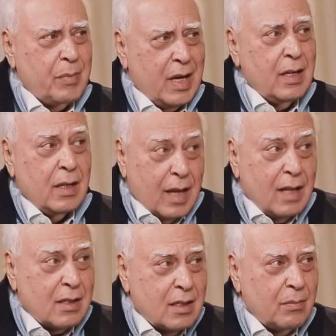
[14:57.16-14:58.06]
are pending
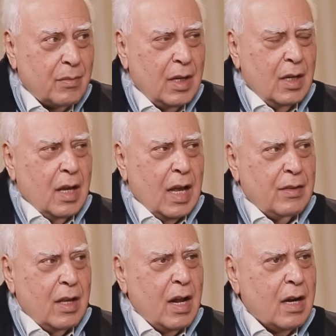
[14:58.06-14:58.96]
against him.
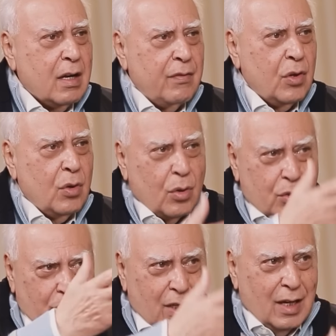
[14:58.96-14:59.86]
And there are, if you go
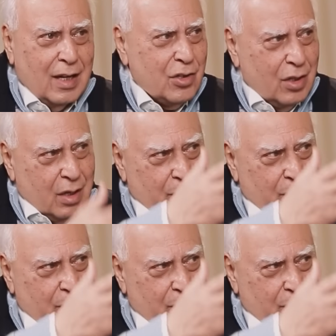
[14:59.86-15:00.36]
to the Election